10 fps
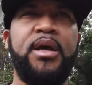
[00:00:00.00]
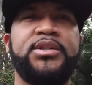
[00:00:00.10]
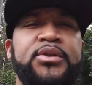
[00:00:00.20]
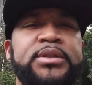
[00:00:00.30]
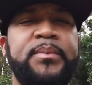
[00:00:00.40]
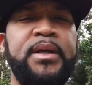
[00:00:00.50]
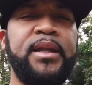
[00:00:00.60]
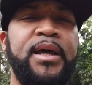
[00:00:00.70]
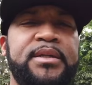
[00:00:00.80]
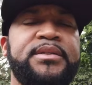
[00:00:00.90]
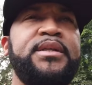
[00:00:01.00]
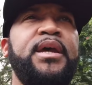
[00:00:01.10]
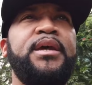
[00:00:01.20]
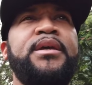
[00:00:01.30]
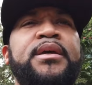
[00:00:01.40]
yeah, so it's my last
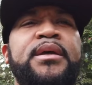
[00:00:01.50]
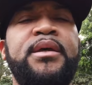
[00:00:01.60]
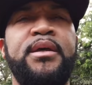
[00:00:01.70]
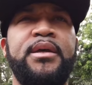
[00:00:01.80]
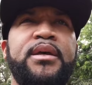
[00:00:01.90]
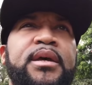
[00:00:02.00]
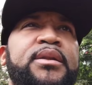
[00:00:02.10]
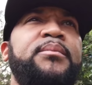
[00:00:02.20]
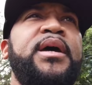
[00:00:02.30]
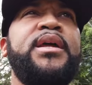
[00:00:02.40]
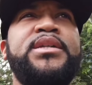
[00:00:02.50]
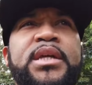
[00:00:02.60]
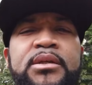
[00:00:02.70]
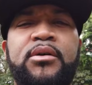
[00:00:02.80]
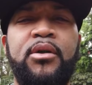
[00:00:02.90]
day in
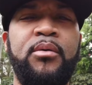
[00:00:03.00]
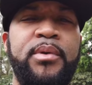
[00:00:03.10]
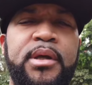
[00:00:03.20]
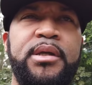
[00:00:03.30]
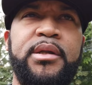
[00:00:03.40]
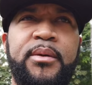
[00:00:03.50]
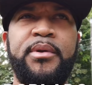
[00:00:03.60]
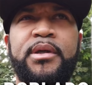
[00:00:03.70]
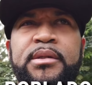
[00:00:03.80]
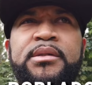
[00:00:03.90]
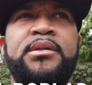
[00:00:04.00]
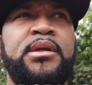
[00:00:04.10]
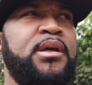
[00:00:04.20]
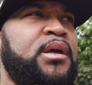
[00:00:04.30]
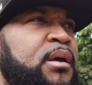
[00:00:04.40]
Medellín, Colombia, you know what I mean?
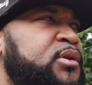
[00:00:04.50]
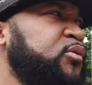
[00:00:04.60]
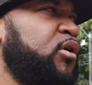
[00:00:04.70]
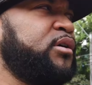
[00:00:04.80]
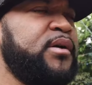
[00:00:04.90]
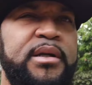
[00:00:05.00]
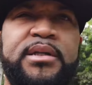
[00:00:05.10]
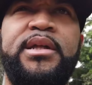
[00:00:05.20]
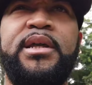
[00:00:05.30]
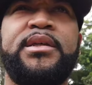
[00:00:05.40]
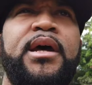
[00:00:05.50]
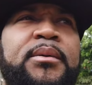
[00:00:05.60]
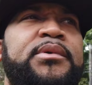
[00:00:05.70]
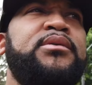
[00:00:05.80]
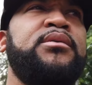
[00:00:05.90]
Just walking around in the
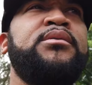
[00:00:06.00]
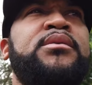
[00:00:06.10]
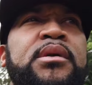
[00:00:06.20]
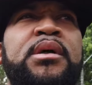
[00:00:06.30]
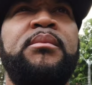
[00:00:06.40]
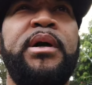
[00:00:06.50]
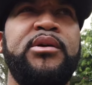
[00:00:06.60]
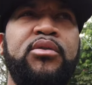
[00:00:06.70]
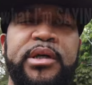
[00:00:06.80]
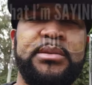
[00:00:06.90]
daytime, you know, about to go